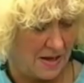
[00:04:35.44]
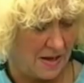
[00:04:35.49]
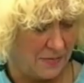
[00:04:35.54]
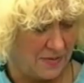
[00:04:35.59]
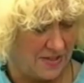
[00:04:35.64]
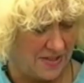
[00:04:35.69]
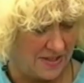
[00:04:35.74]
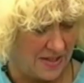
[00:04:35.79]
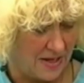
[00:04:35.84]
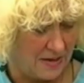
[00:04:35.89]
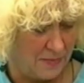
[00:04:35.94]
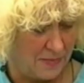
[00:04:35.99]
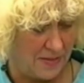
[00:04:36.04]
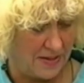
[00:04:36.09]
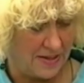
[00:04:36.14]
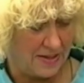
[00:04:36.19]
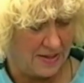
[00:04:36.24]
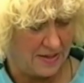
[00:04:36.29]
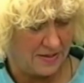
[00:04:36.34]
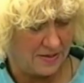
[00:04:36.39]
I was so
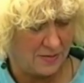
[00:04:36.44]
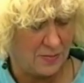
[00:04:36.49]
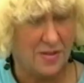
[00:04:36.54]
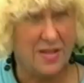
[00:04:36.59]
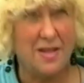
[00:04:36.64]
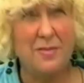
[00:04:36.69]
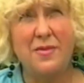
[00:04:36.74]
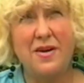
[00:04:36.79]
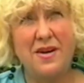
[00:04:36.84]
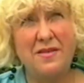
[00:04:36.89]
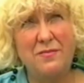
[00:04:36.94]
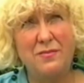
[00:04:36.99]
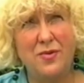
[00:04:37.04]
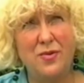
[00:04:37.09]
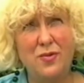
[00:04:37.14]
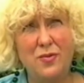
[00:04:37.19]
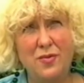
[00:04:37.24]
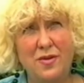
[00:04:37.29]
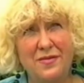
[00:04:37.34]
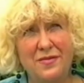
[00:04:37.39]
pleased with him I
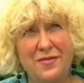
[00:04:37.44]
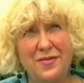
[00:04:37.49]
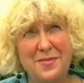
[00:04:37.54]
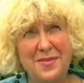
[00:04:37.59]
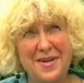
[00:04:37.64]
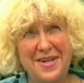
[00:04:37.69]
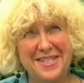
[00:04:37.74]
bought one for